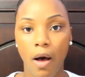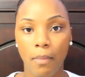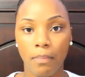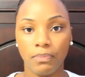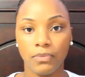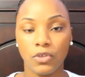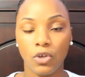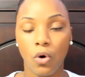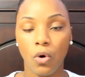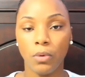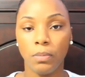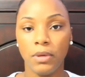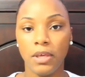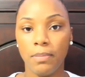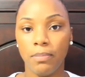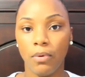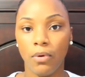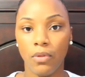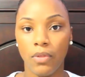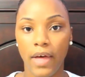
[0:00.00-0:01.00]
told
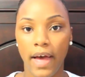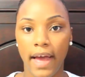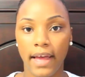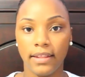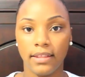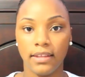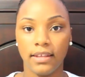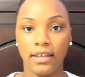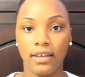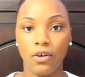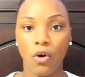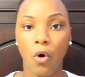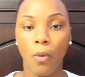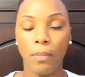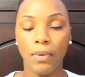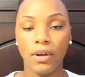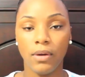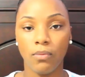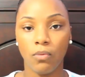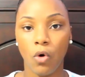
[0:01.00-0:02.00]
people that the
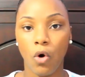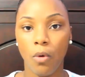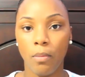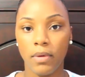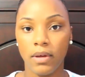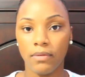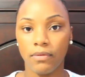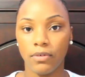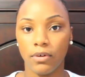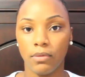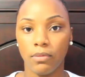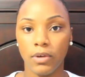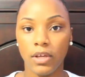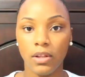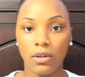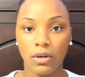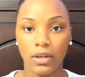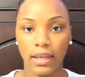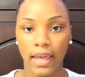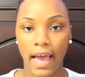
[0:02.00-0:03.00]
open enrollment for
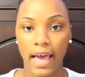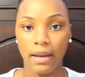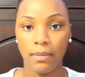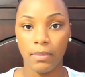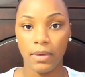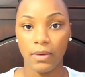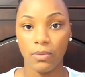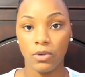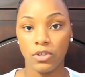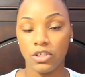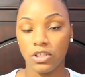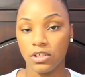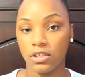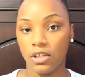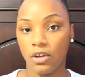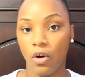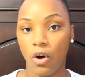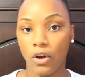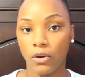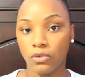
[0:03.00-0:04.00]
Relo Academy, which is
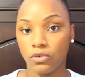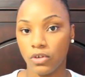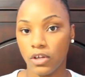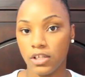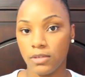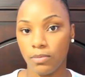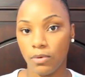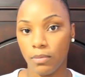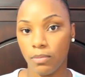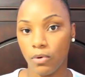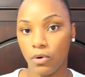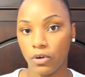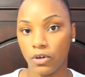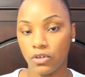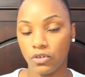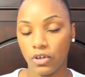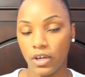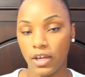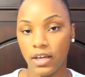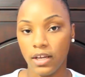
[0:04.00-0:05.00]
an auto transport broker
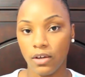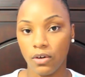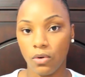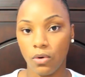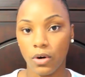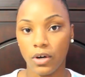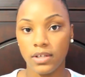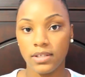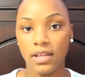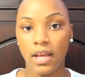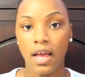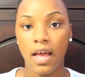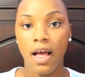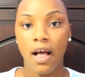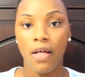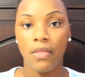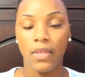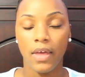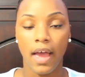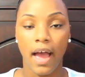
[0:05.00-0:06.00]
training course
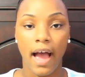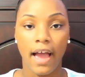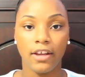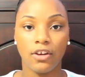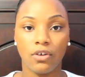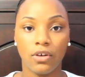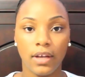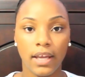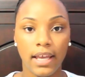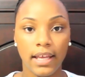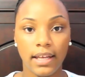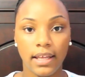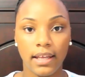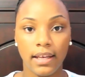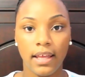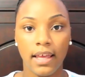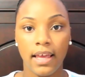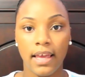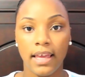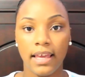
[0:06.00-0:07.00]
that I
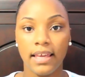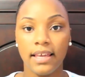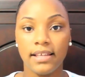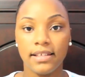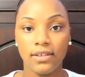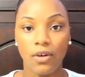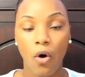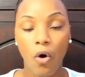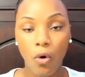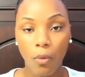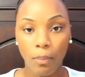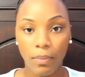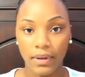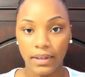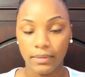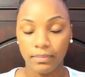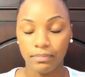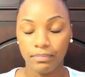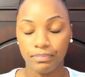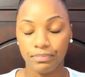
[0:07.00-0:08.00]
created, is
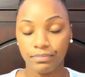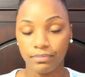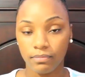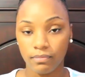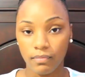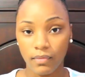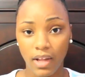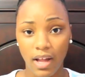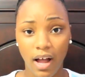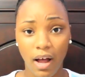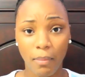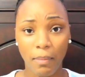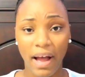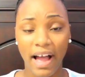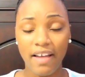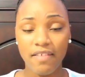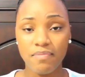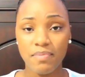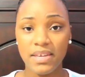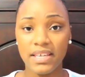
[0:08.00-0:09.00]
open,
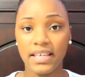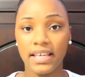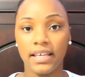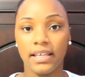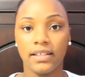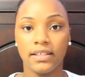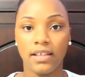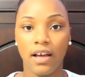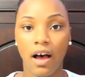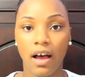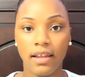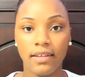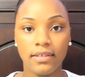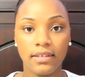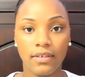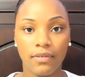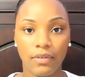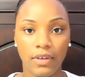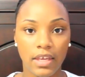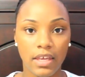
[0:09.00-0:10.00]
I've been getting
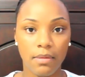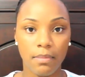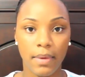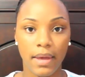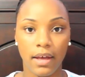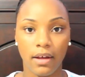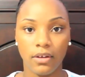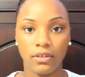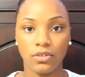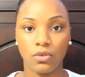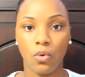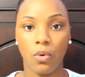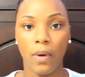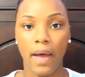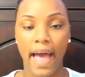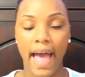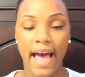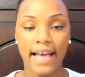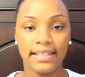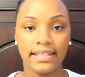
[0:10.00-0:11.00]
tons of emails
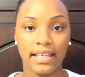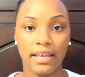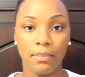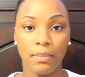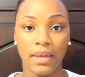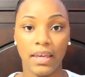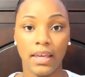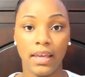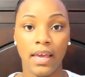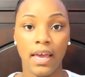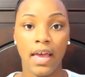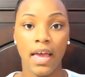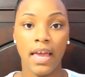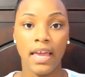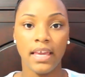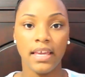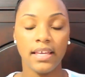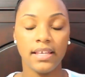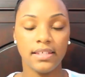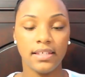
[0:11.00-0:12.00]
asking me,
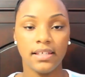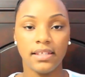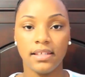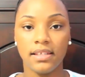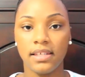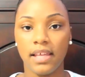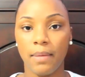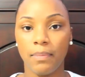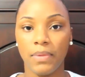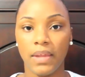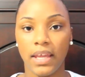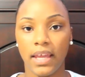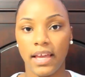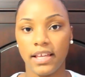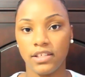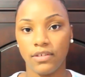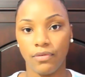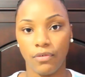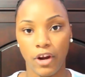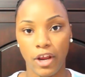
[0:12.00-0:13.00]
is this the same thing
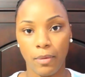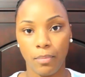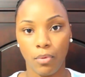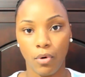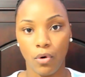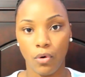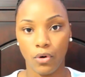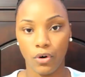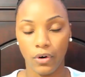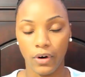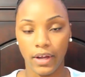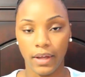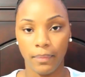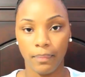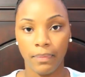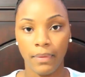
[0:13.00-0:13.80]
as freight brokering?